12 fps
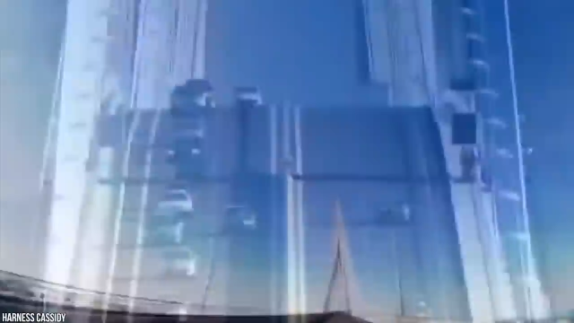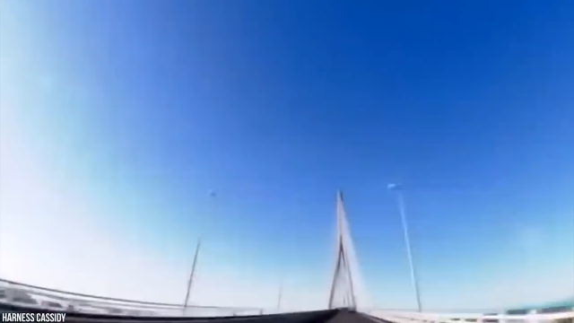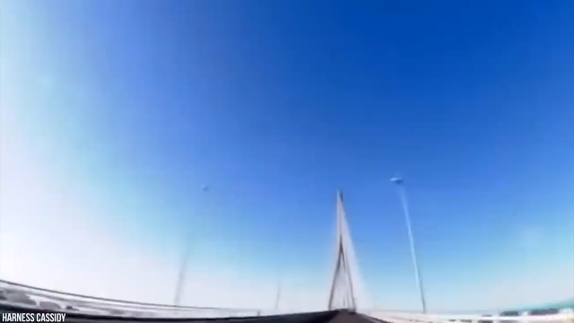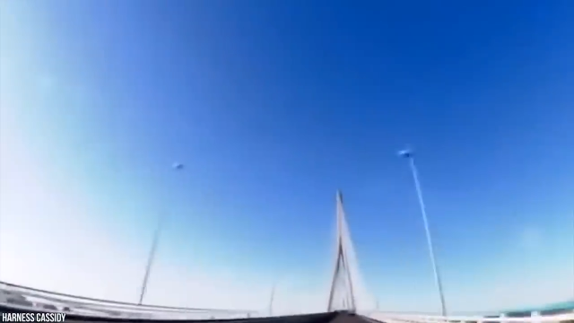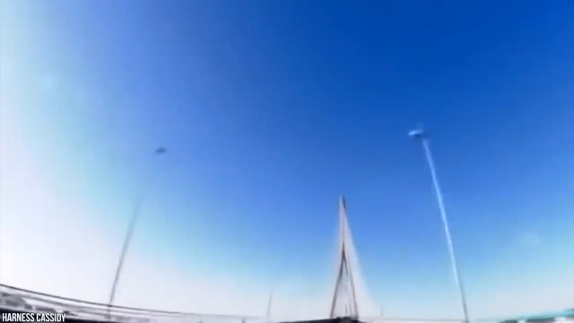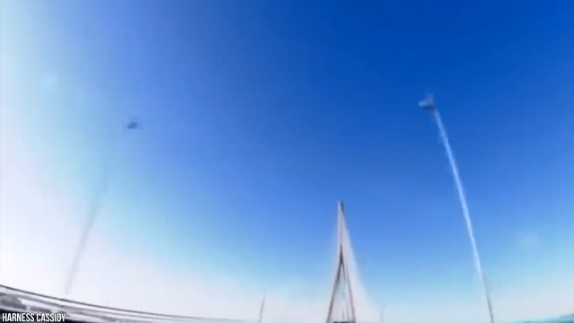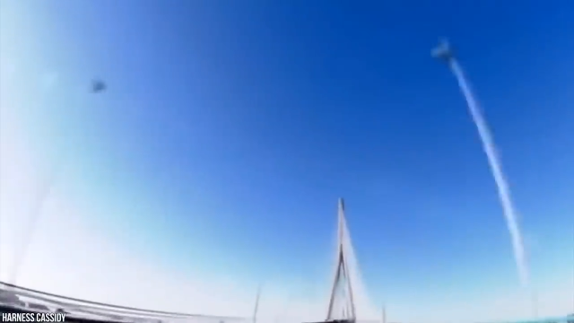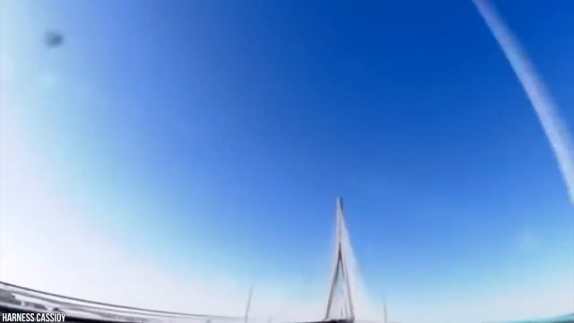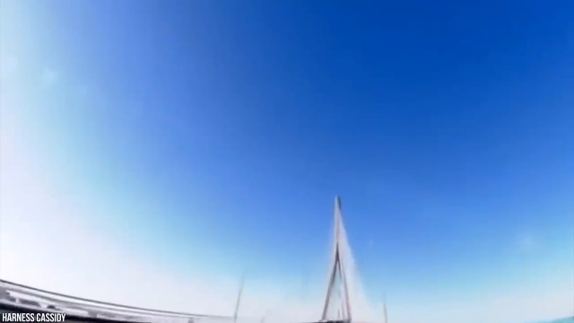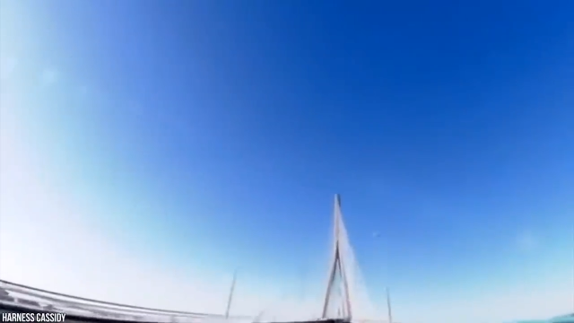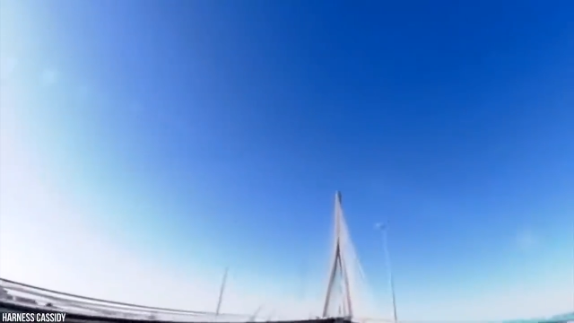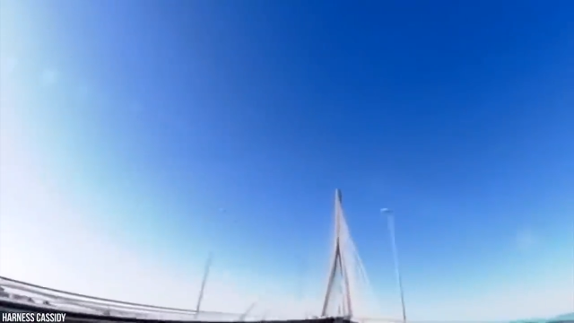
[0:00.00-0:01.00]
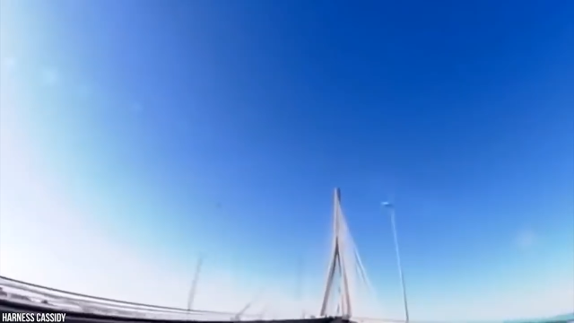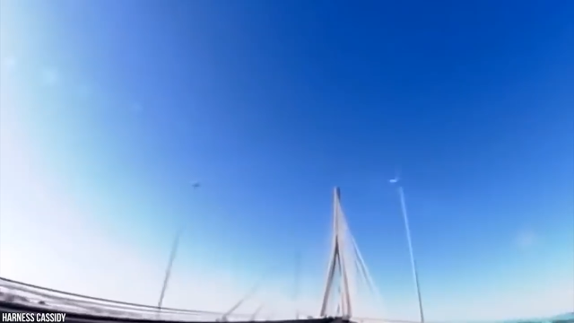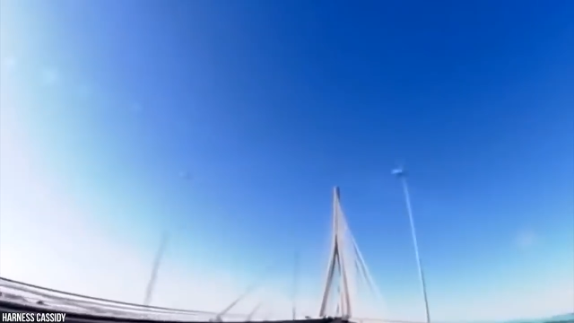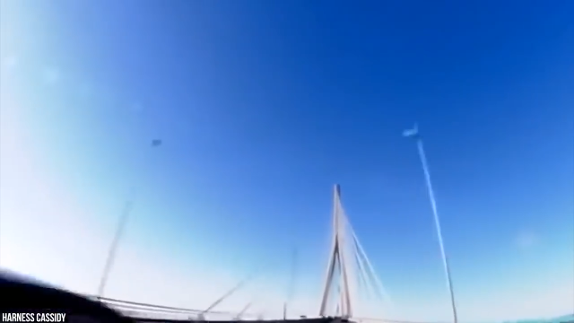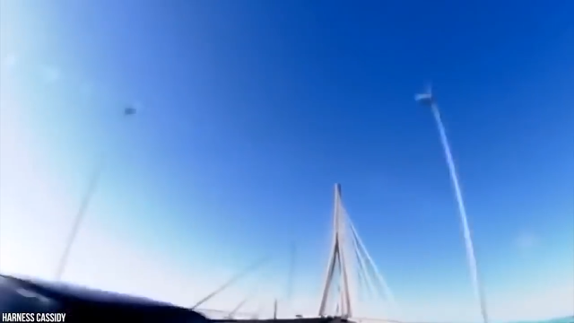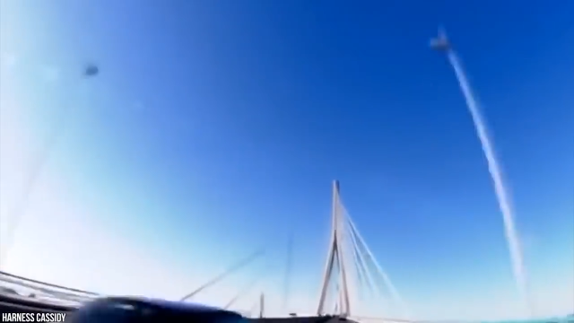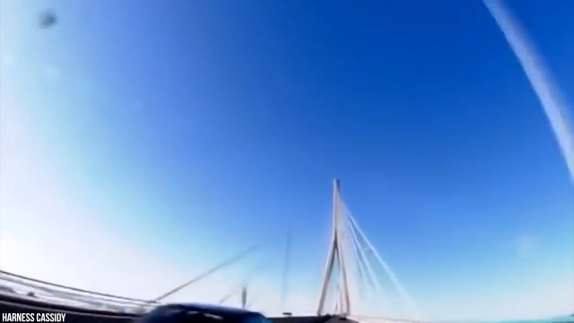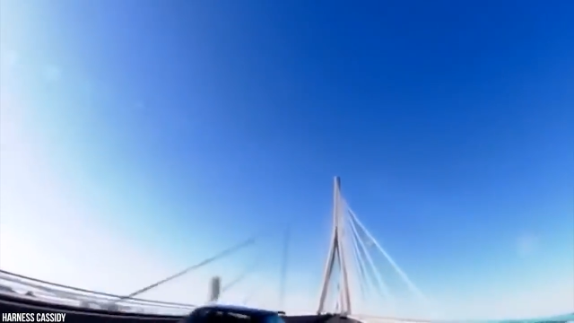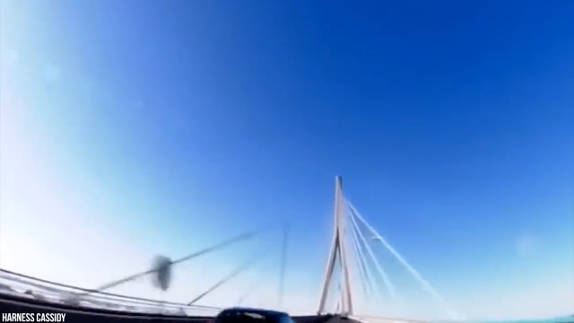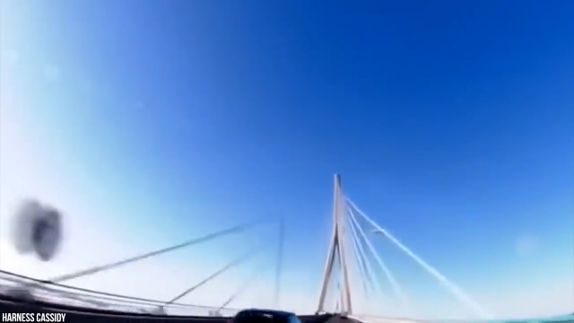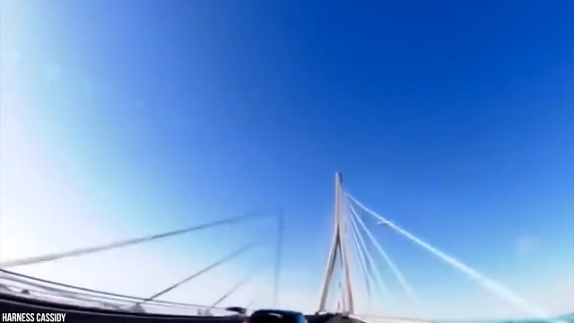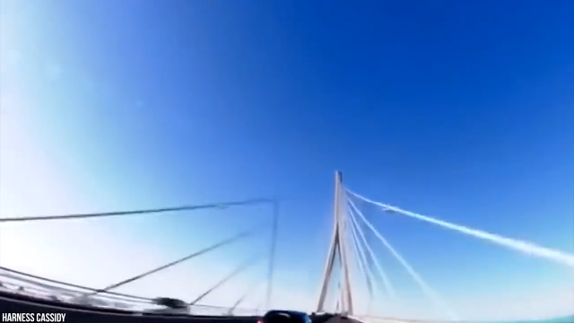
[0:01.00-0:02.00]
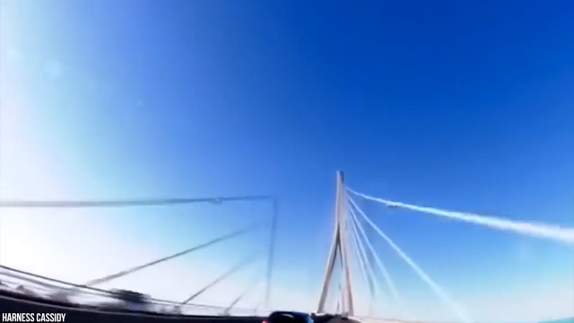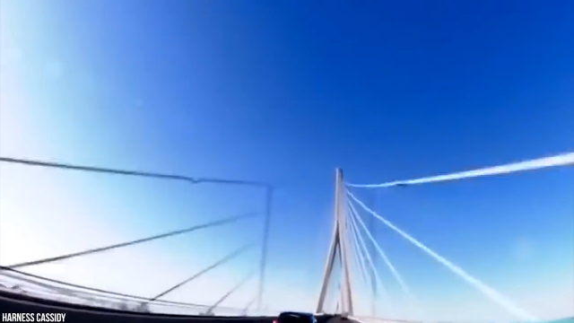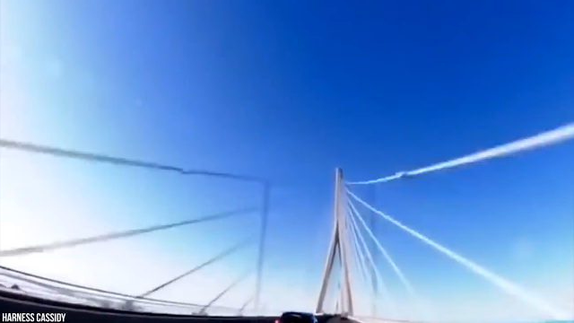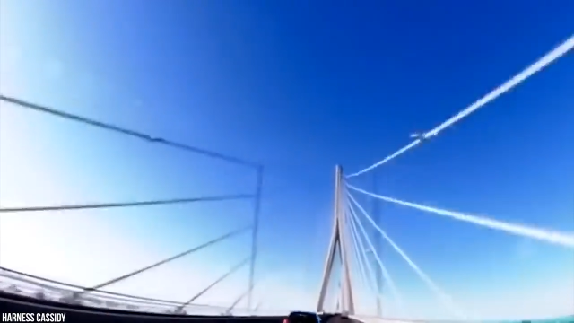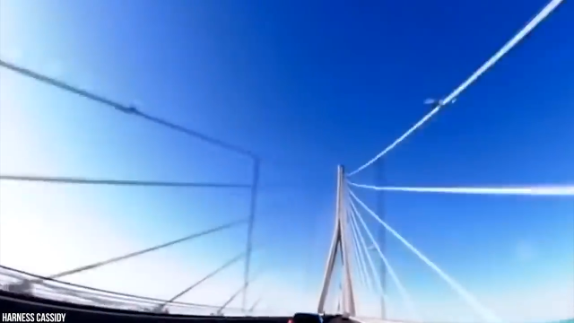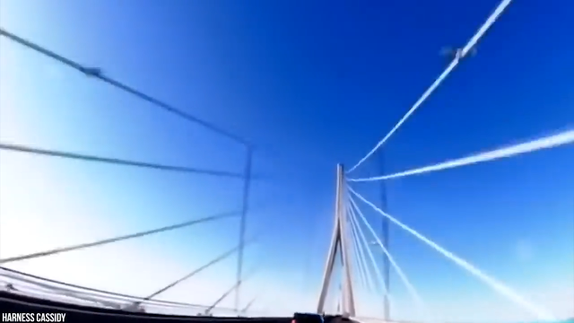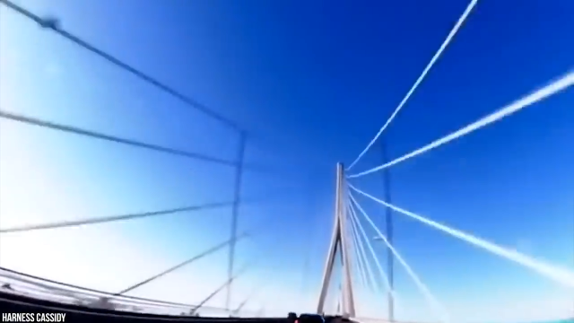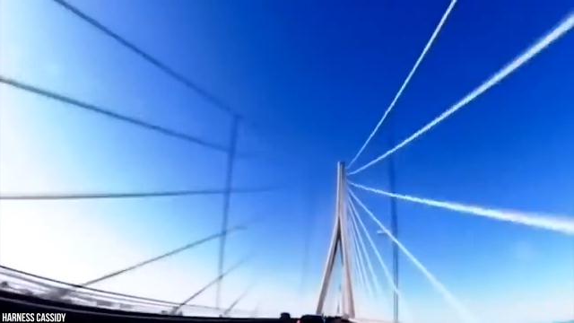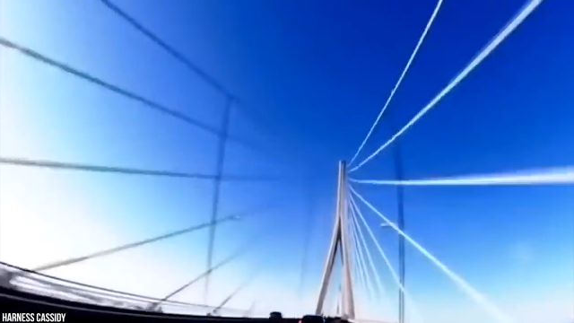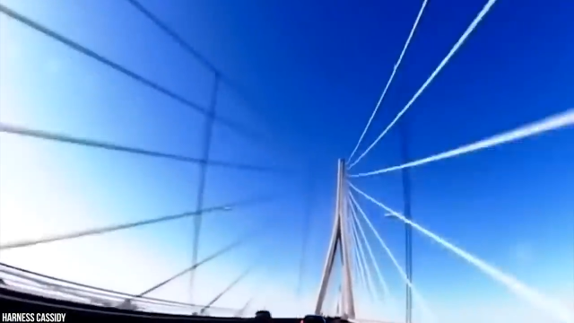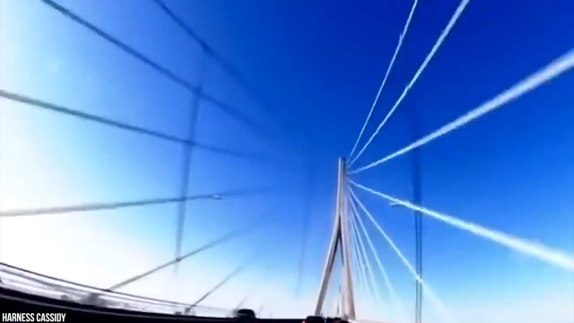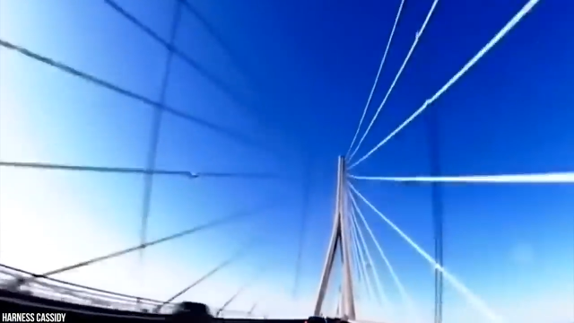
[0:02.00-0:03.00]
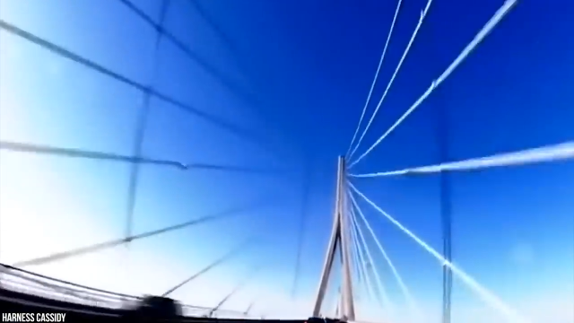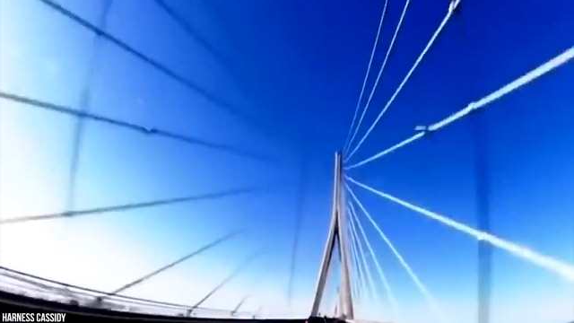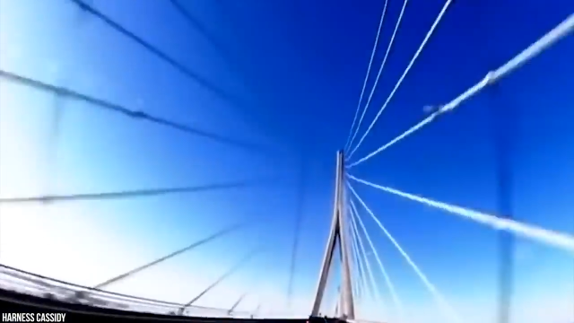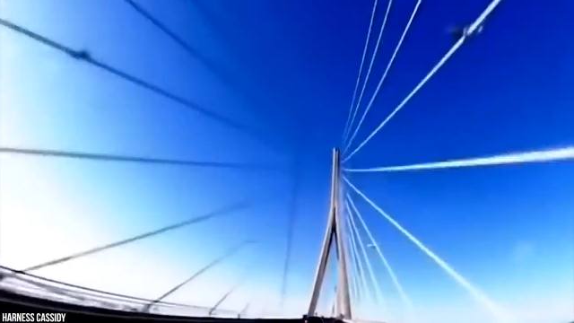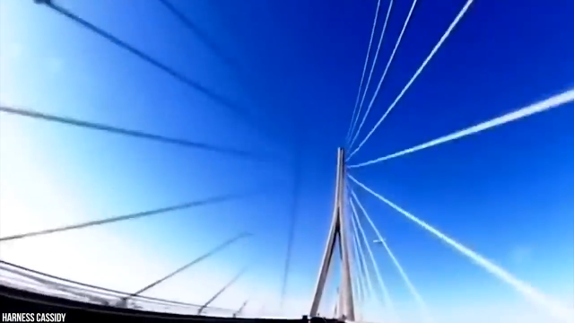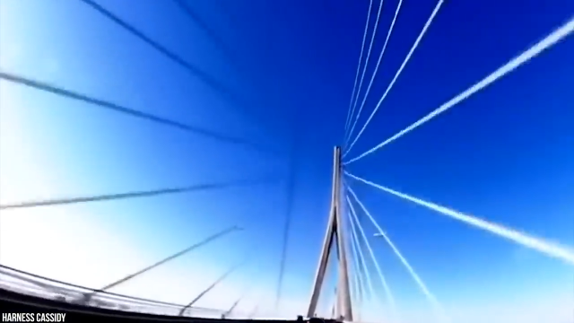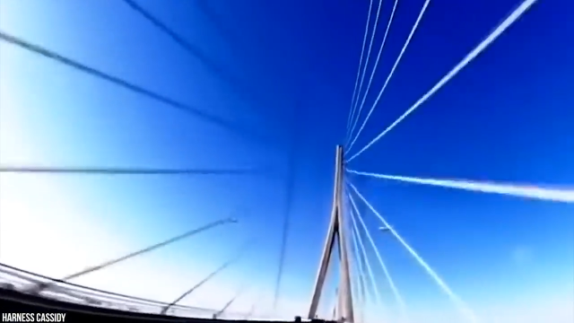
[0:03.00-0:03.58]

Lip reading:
Nobody's mouth can be seen.